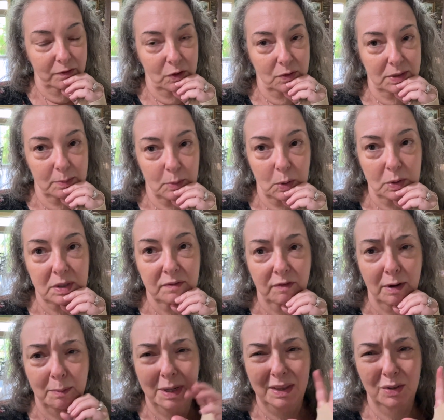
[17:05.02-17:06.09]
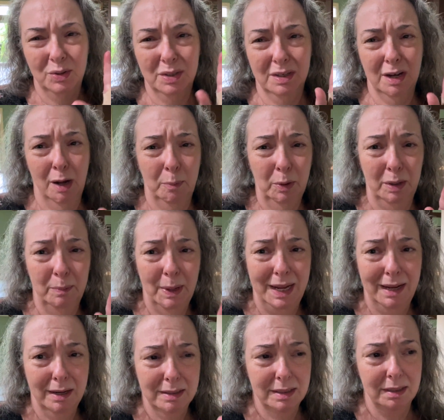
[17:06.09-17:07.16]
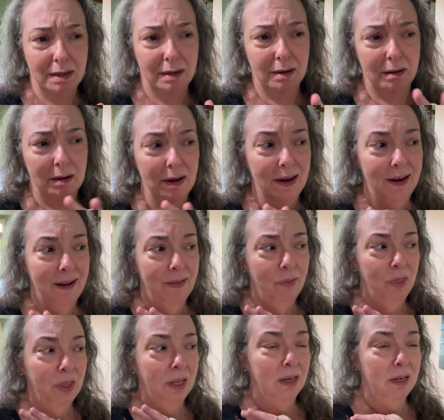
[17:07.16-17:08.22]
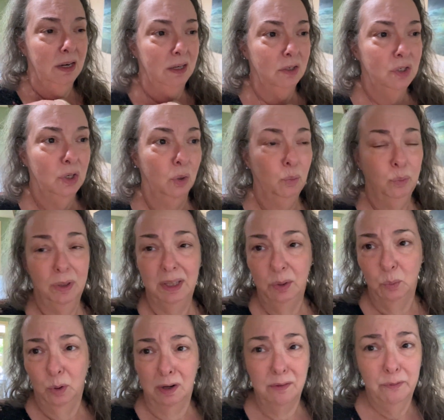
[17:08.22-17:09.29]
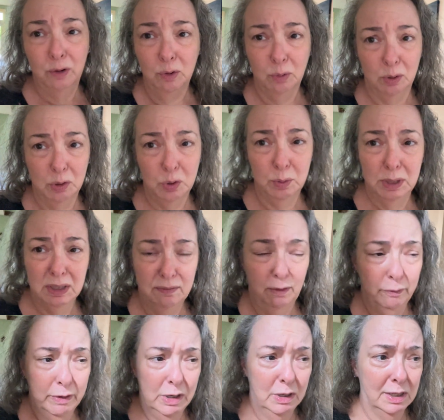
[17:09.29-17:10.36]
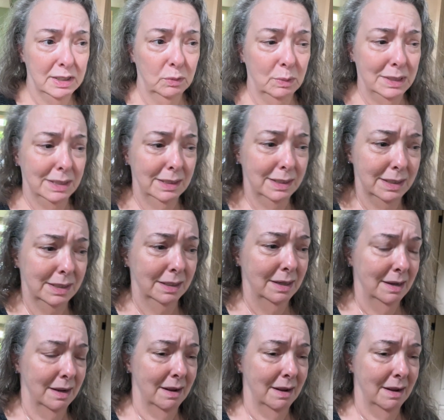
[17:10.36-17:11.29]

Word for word: using most of them, and there's a couple of bags in there that don't really work for groceries for various reasons.